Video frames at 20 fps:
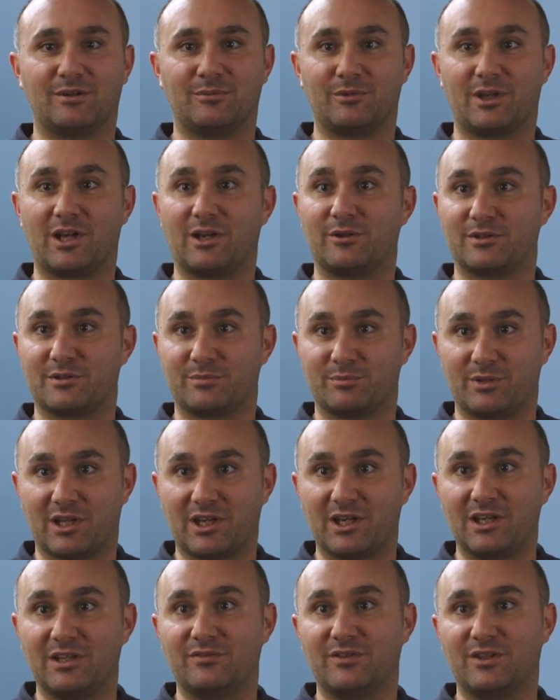how it's
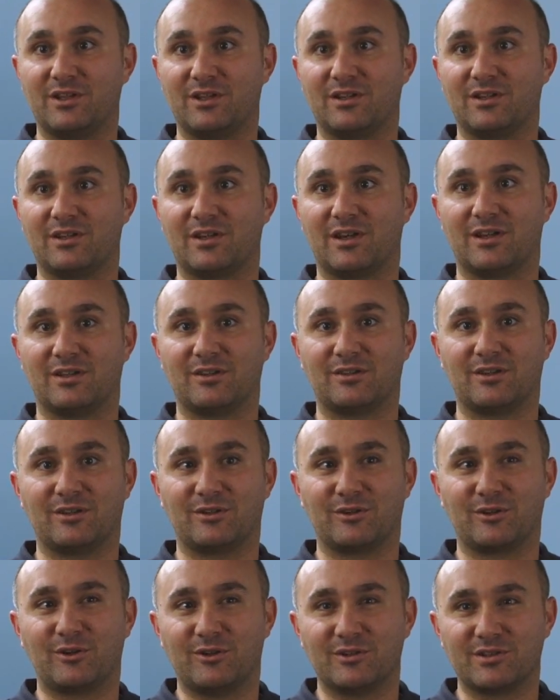behaving,
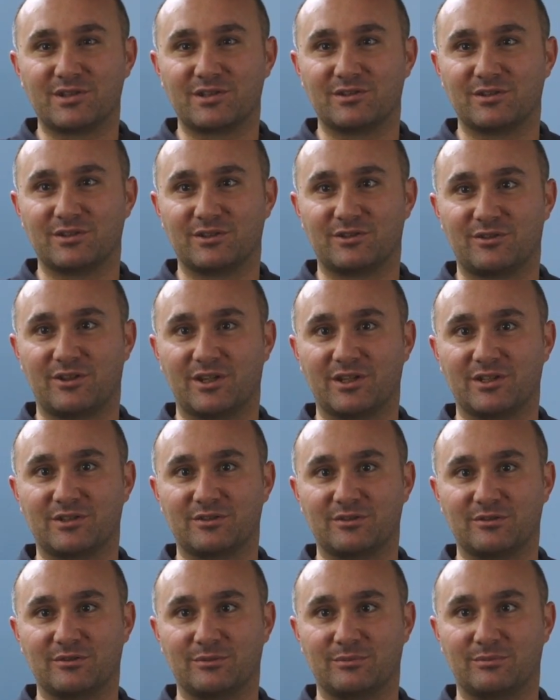and constantly trying
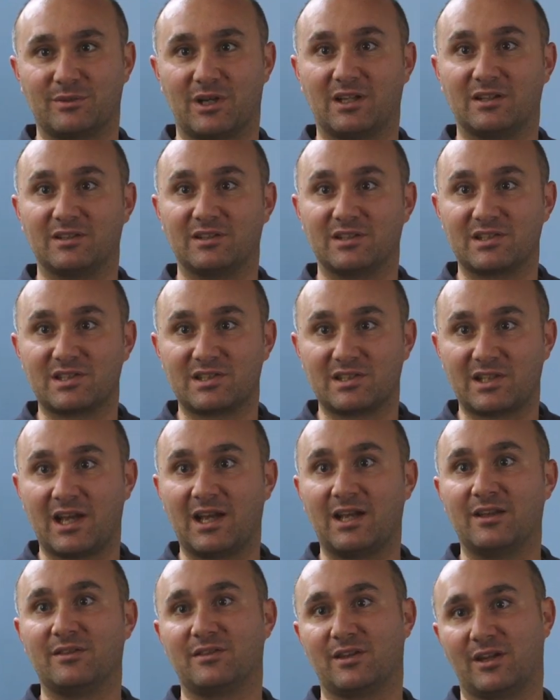to
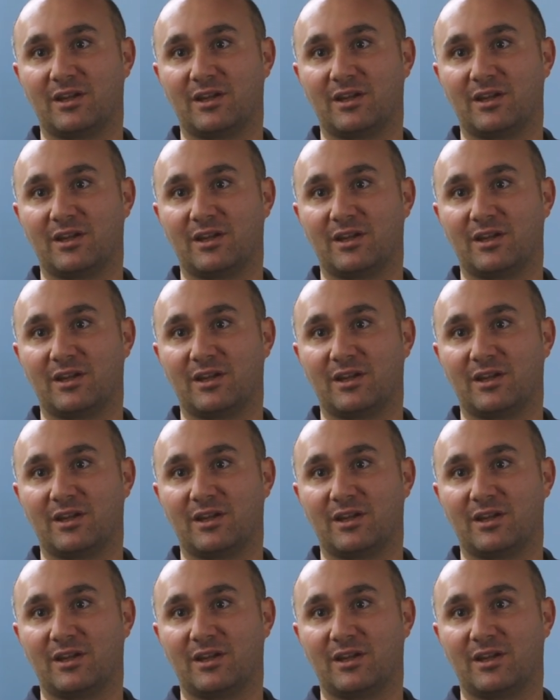understand